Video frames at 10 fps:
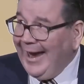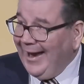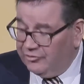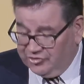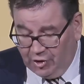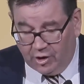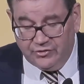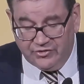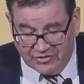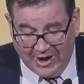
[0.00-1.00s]
Our
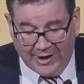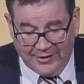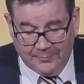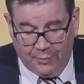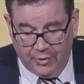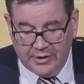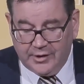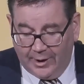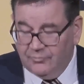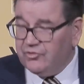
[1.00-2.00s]
solid starting point
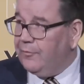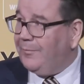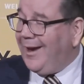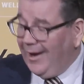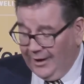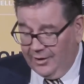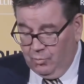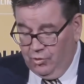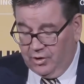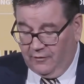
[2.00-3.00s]
comes from the
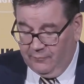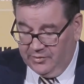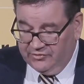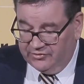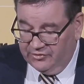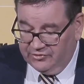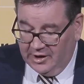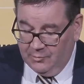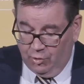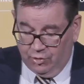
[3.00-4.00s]
hard work of businesses
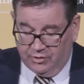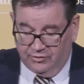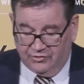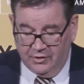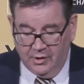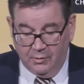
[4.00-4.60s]
and workers